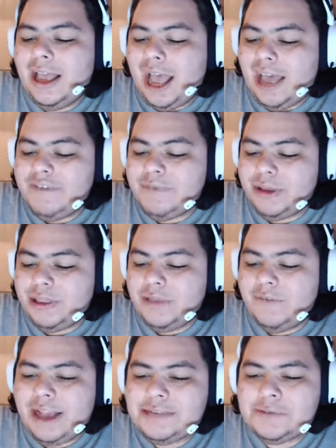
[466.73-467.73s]
I've put the
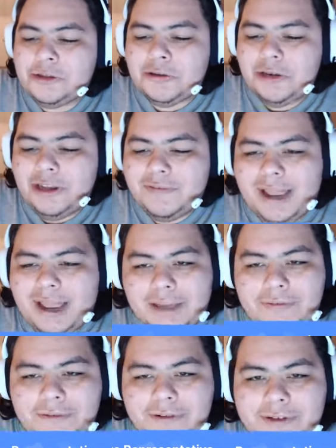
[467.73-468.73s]
vast majority of my
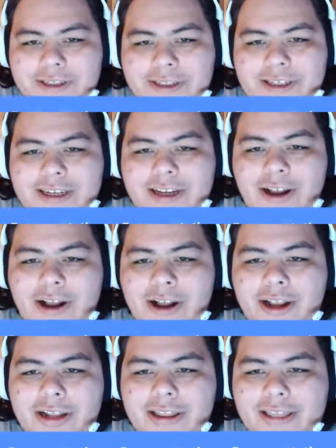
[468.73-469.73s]
efforts
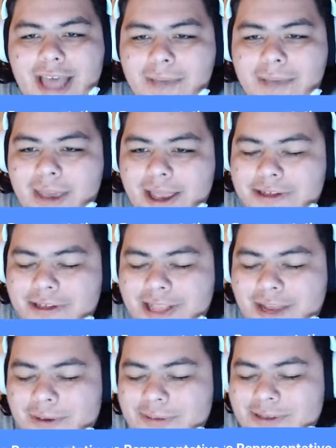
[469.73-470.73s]
on that page, on
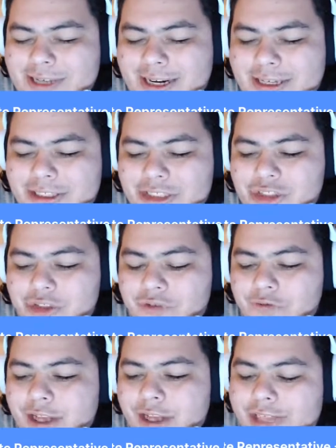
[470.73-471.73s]
that website, just to
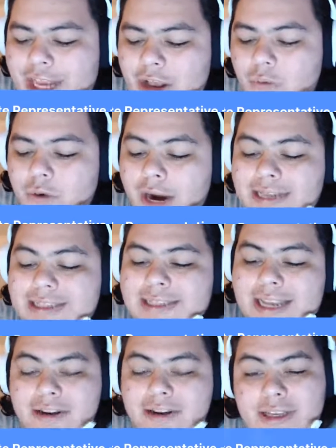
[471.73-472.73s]
flesh out where I
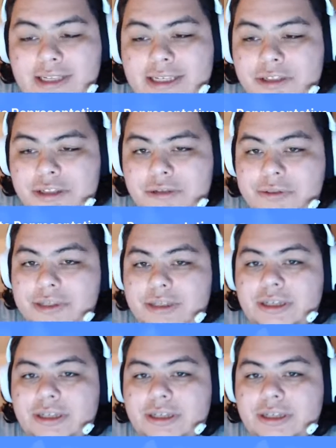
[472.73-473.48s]
stand on these issues.